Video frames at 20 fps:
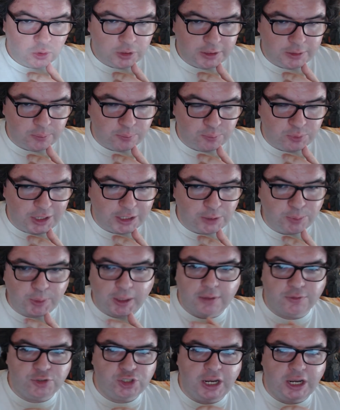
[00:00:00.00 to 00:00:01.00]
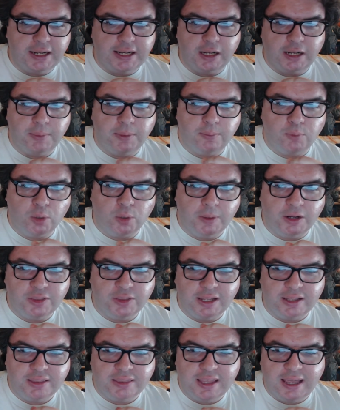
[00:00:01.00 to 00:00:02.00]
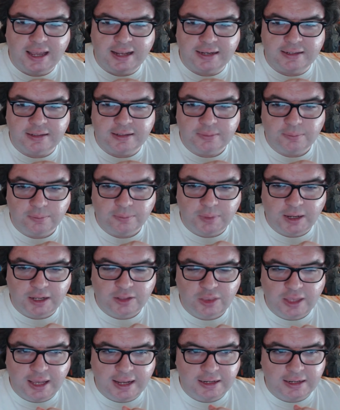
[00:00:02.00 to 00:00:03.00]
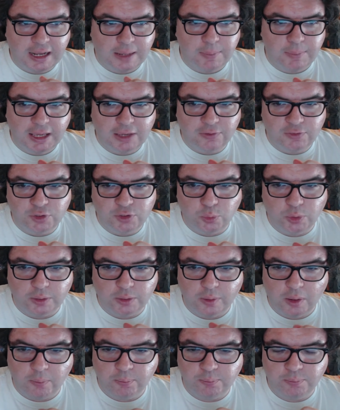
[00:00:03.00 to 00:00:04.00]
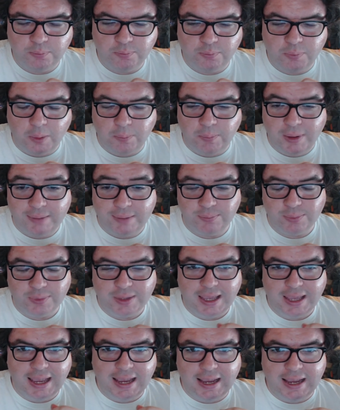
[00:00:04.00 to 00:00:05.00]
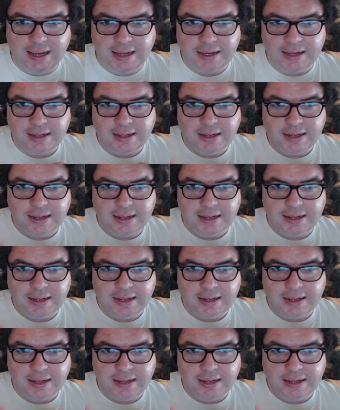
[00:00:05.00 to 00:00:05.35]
you things probably will shake it out a bit more about that then. By then, I may even do an a, a, a